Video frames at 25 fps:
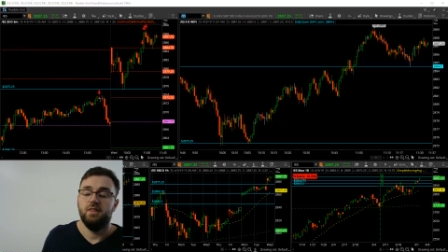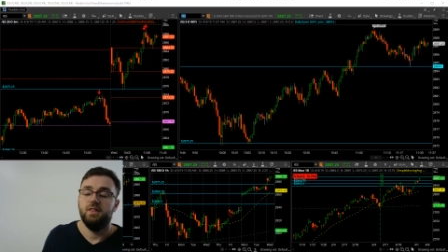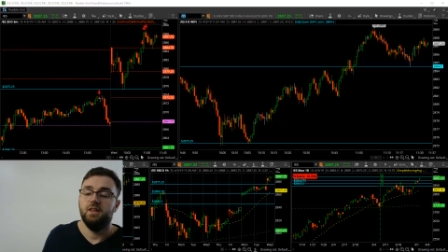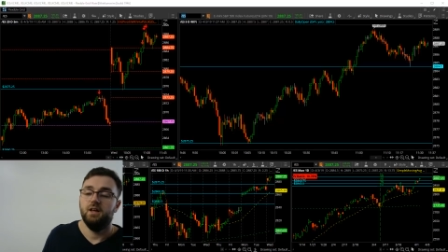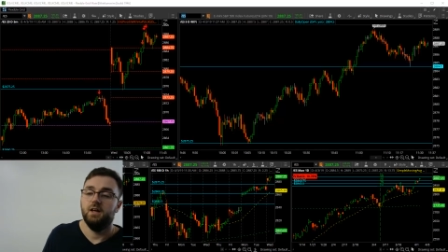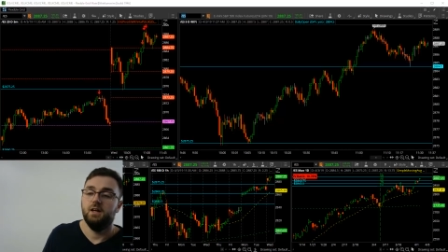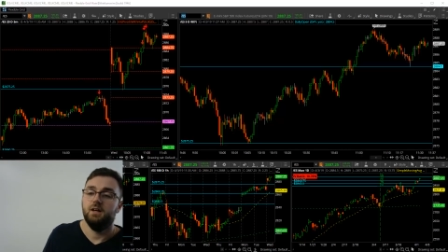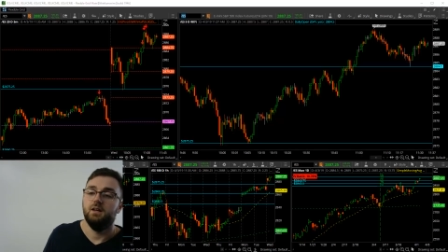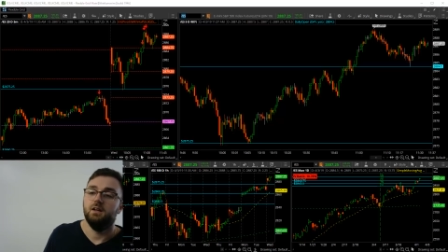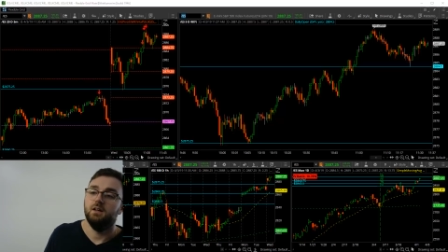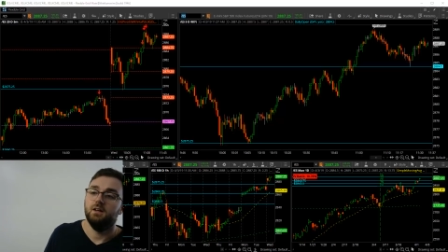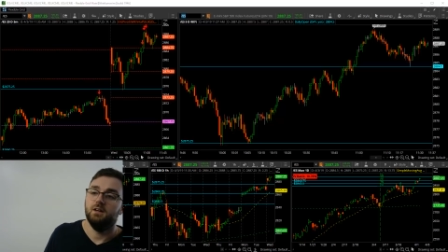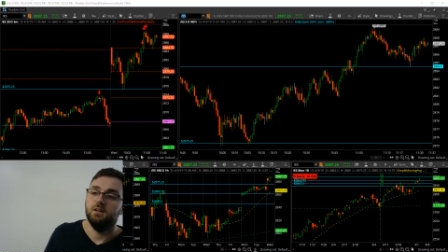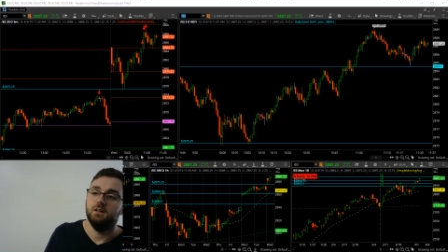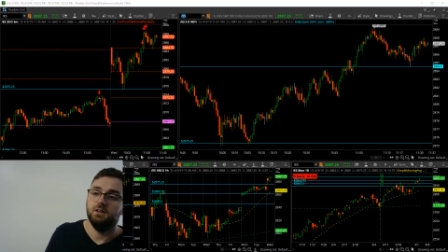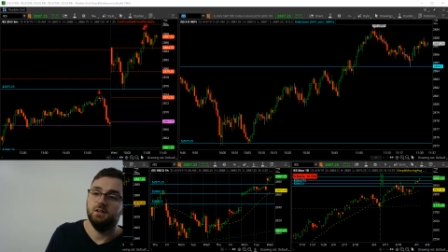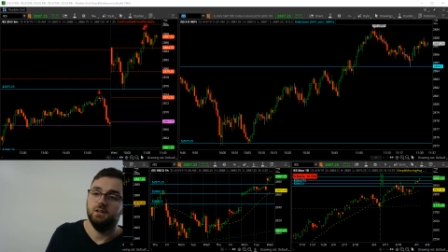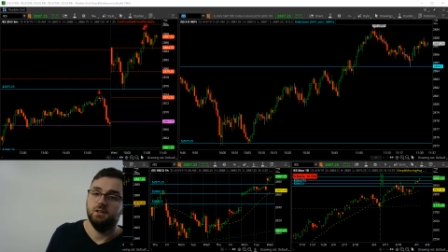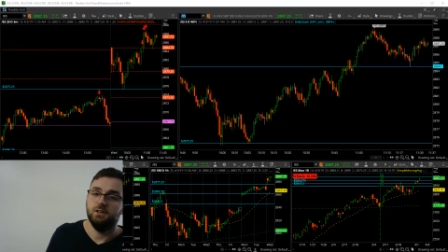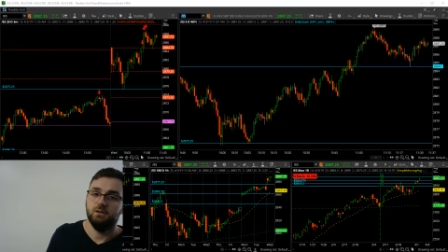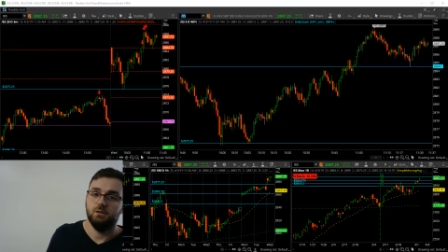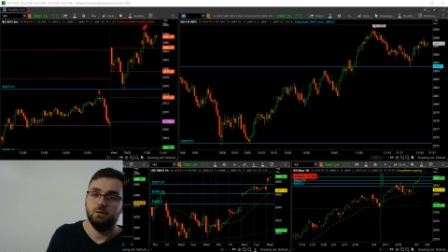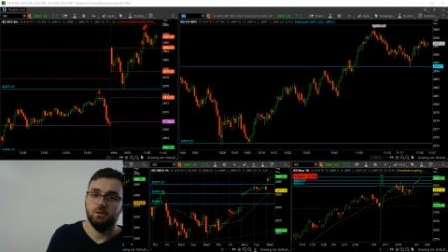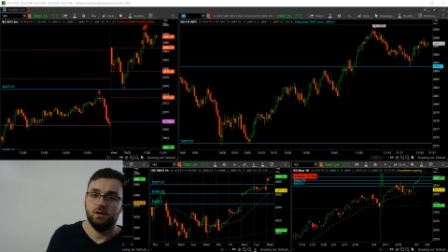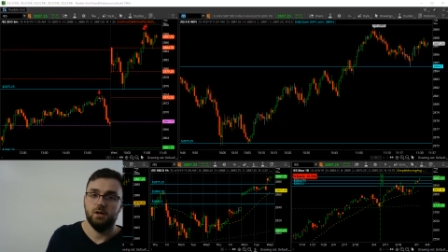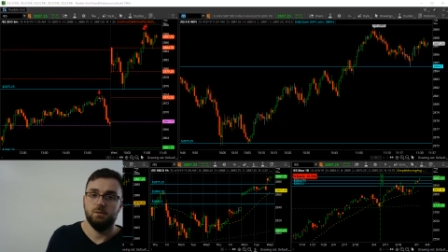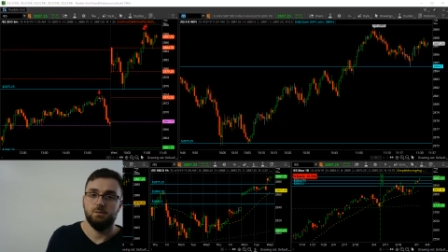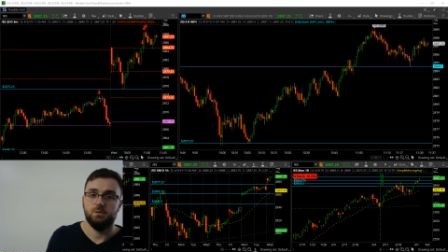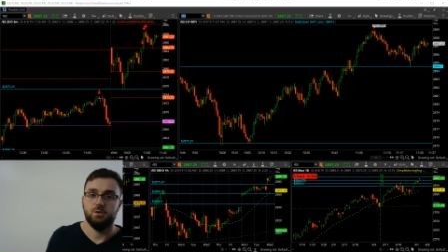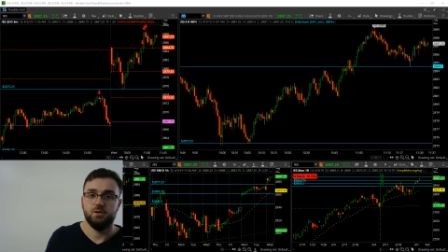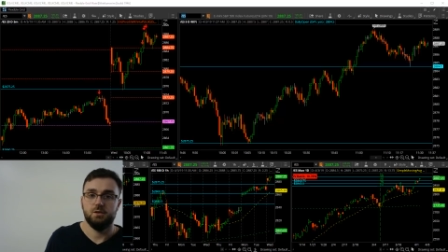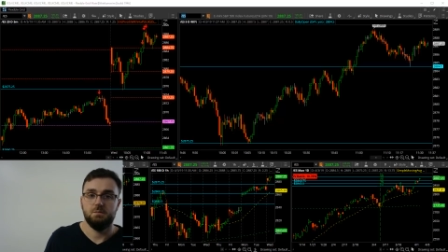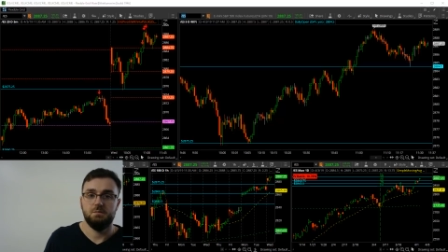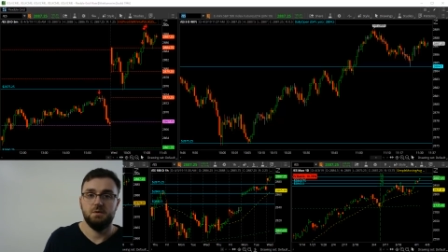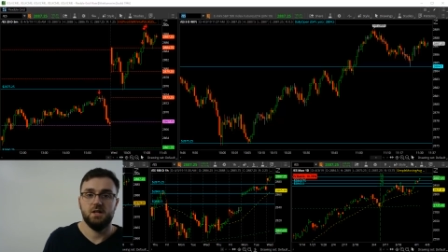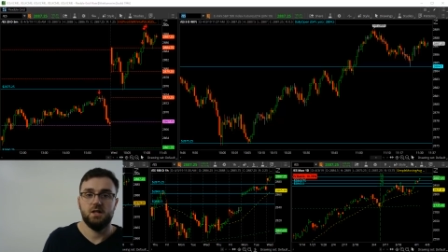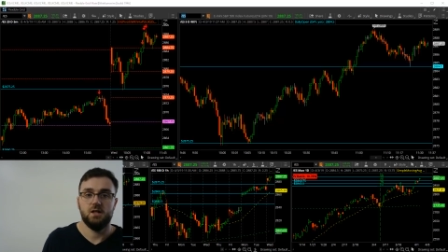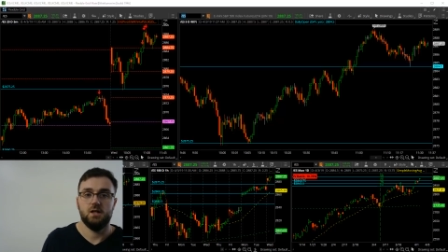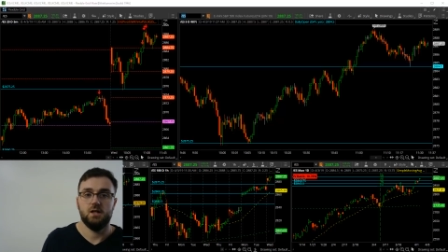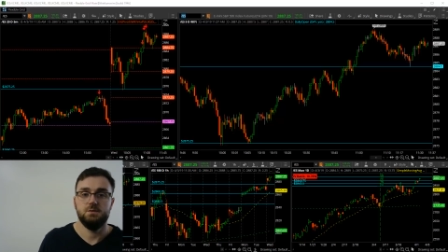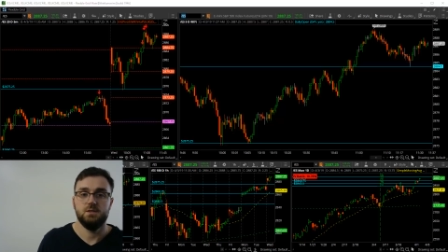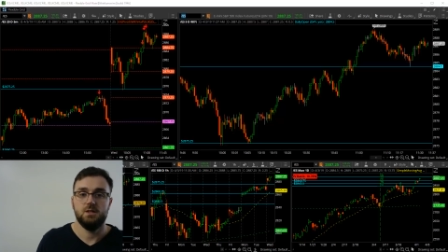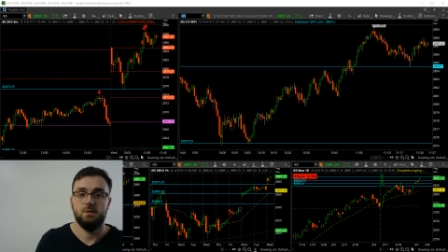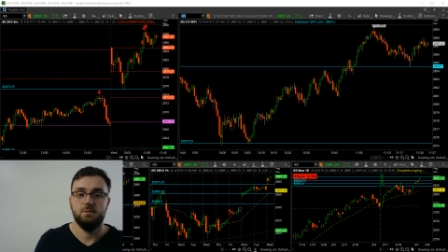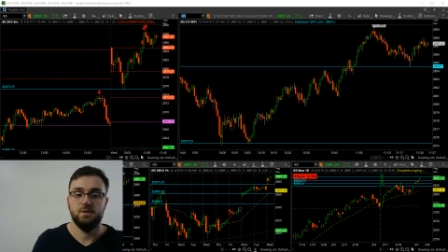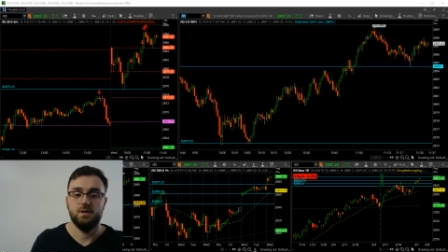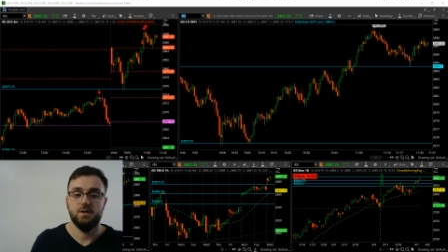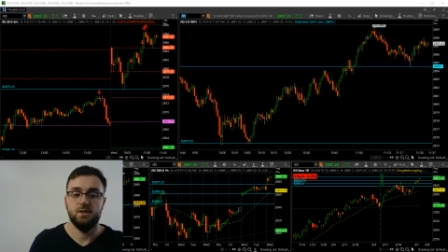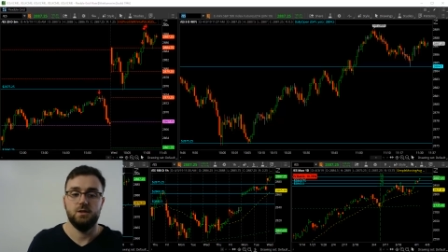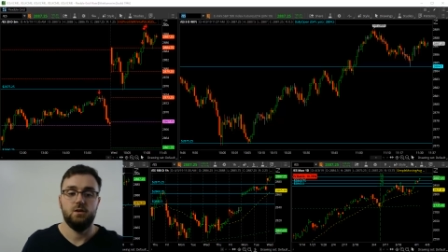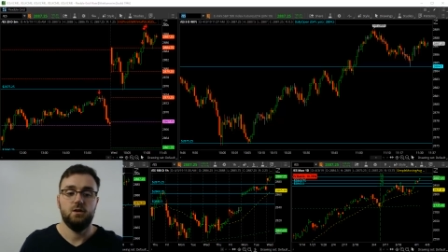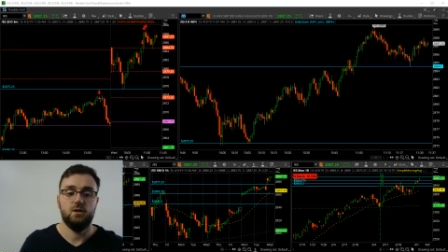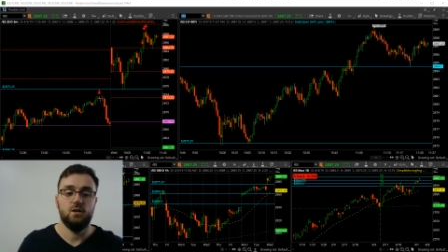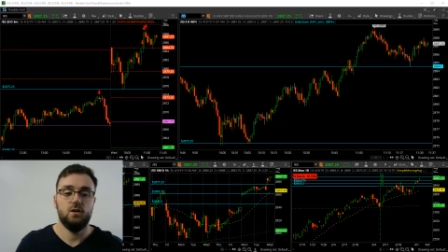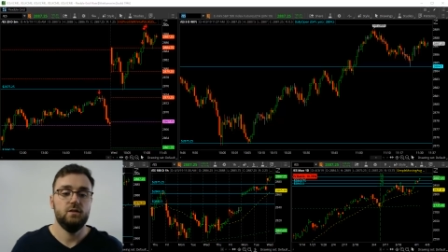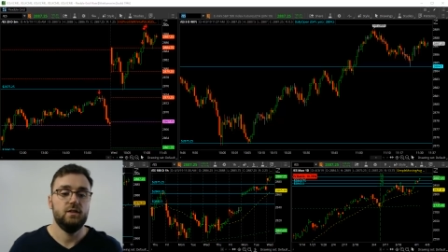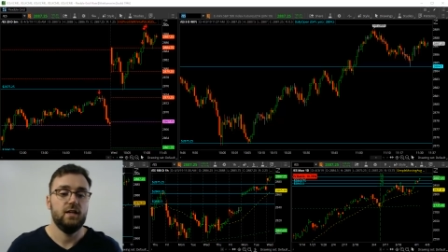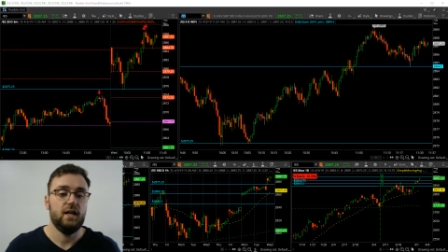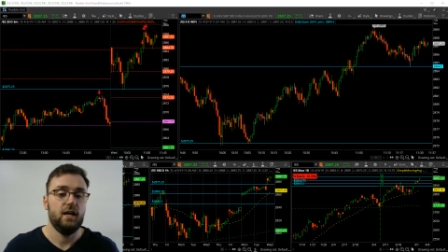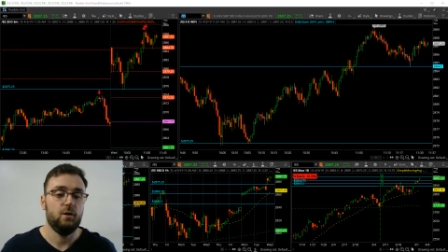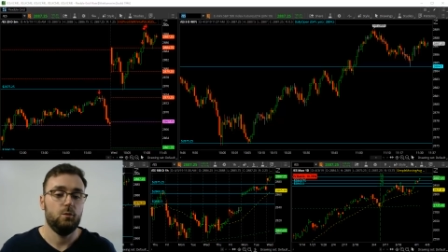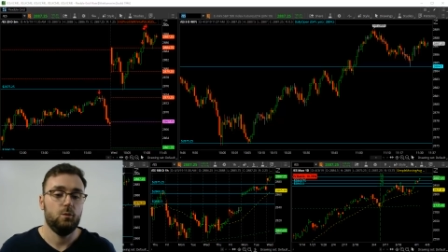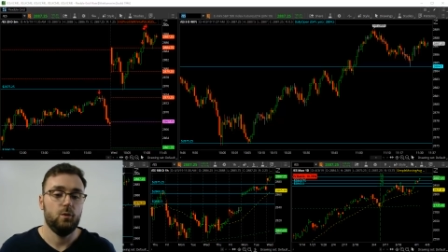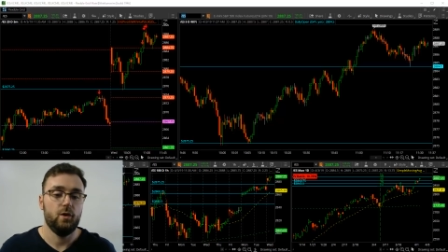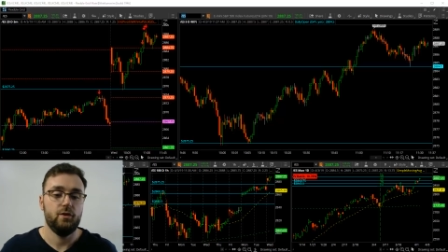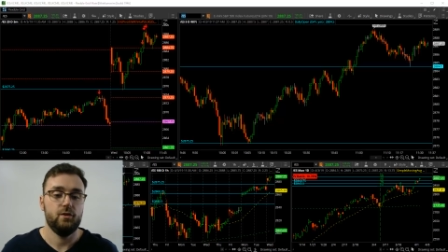then you're able to pick up something on that,